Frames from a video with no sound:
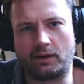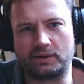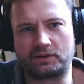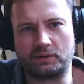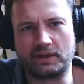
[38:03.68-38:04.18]
the
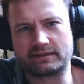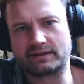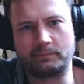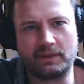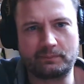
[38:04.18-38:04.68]
opportunities
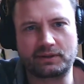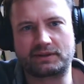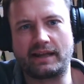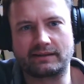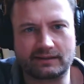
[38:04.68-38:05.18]
that are being
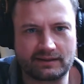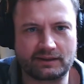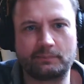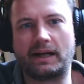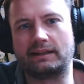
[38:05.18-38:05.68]
presented to
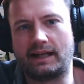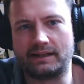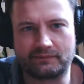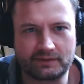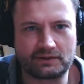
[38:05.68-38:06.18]
you by
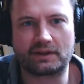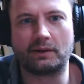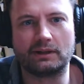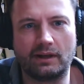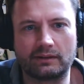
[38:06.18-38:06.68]
life as you
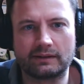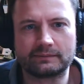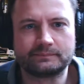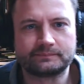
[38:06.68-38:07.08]
go along.